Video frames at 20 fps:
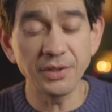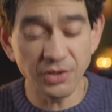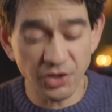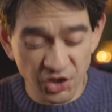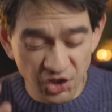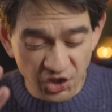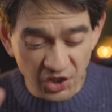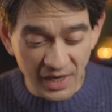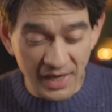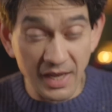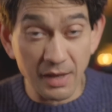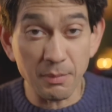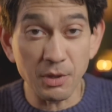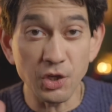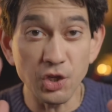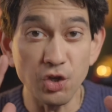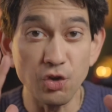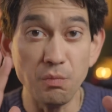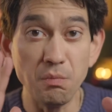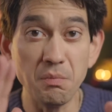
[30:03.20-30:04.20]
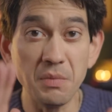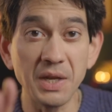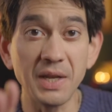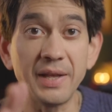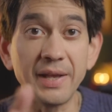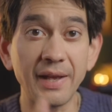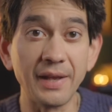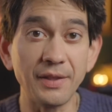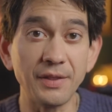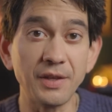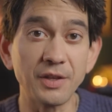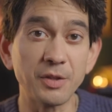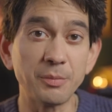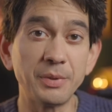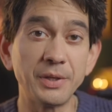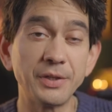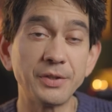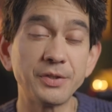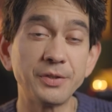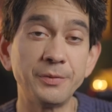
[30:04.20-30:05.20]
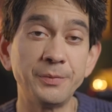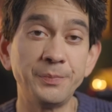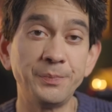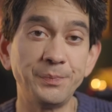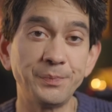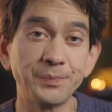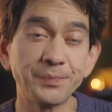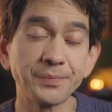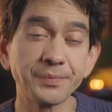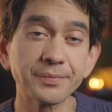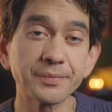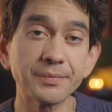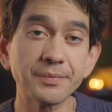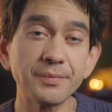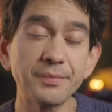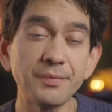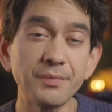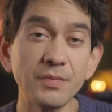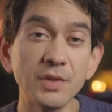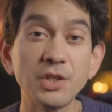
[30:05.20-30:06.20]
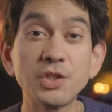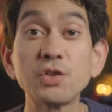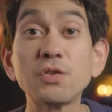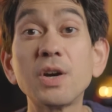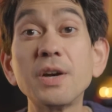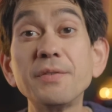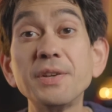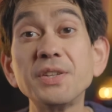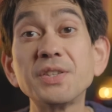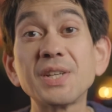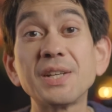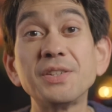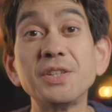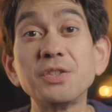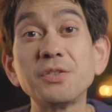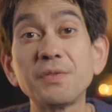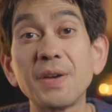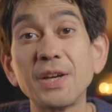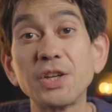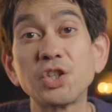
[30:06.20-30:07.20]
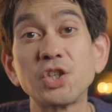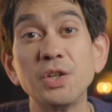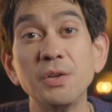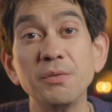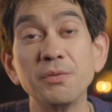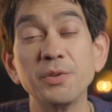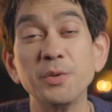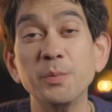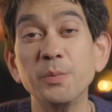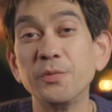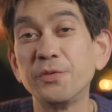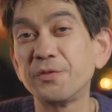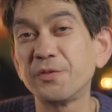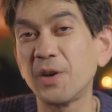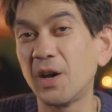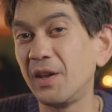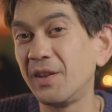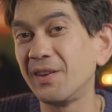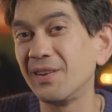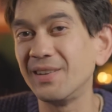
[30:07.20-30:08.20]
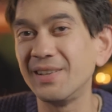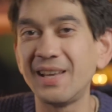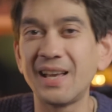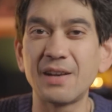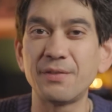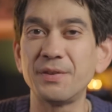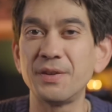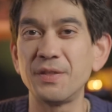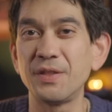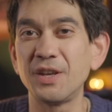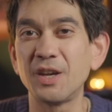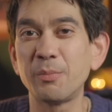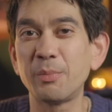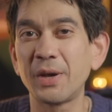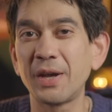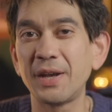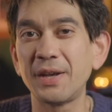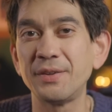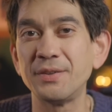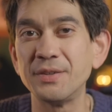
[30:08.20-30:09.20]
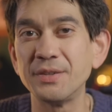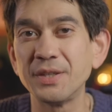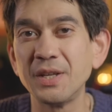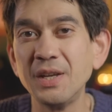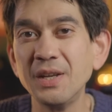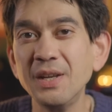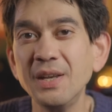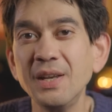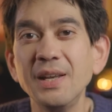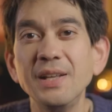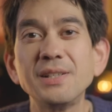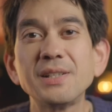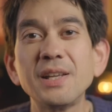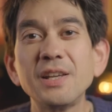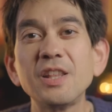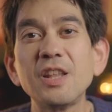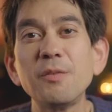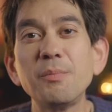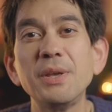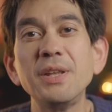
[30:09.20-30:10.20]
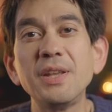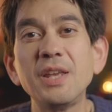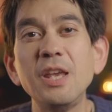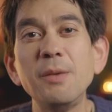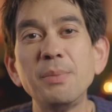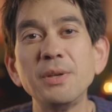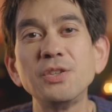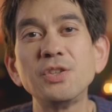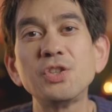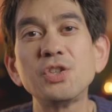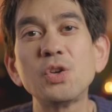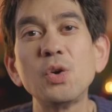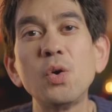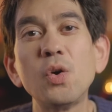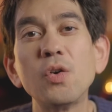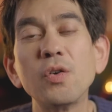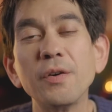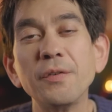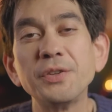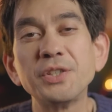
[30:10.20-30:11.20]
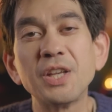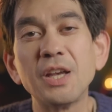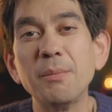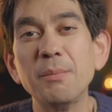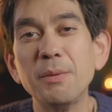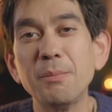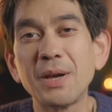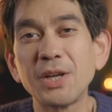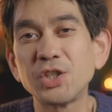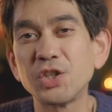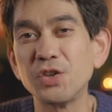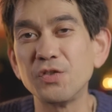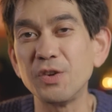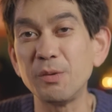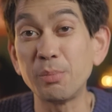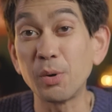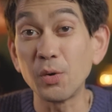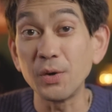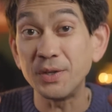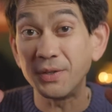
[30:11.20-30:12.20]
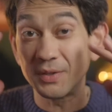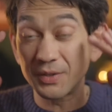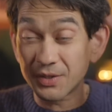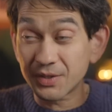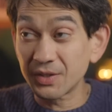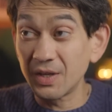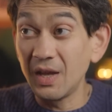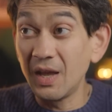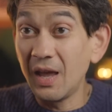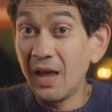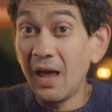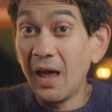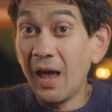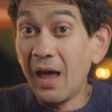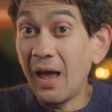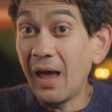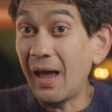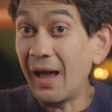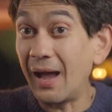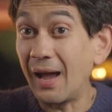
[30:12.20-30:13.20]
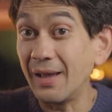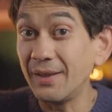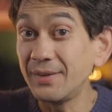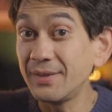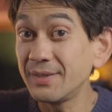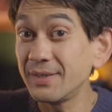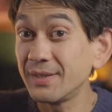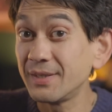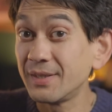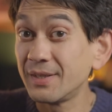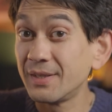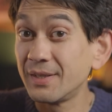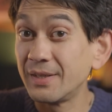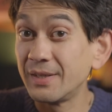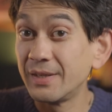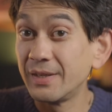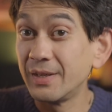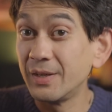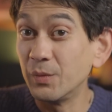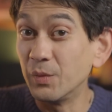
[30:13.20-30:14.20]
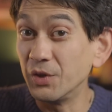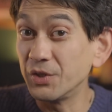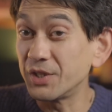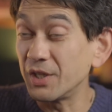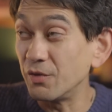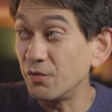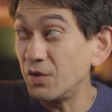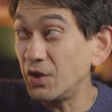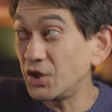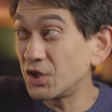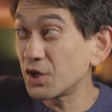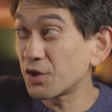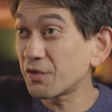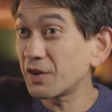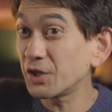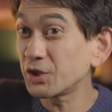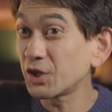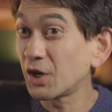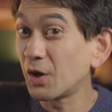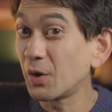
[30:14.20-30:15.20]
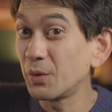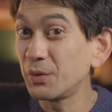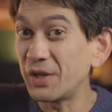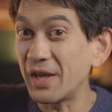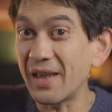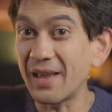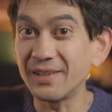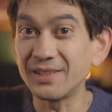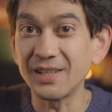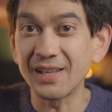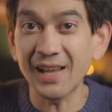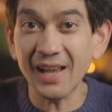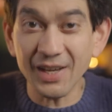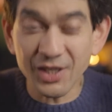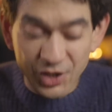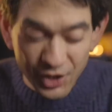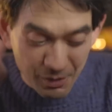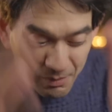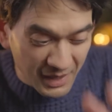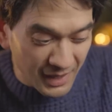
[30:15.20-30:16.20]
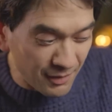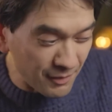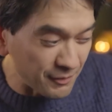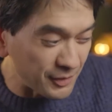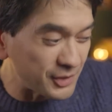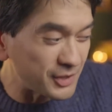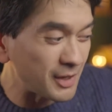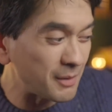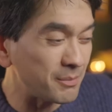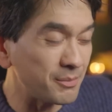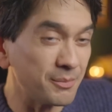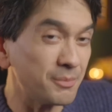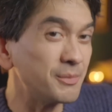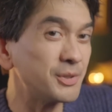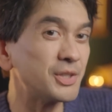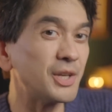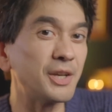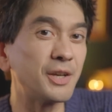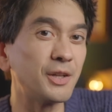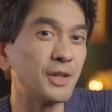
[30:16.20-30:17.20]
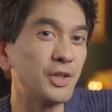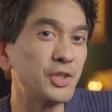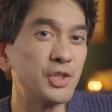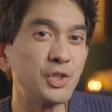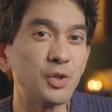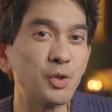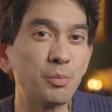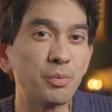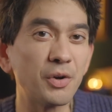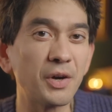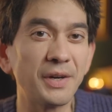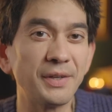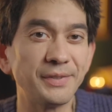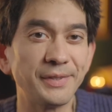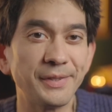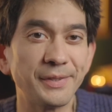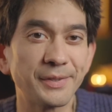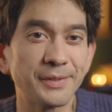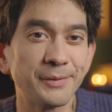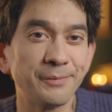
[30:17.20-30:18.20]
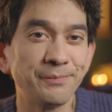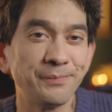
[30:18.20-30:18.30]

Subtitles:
shame, and humiliate the other person, deriving satisfaction from finally having the upper hand. It's like they've been keeping score of some imaginary points, and once they reach a threshold, they get to cash them in for some psychological prizes.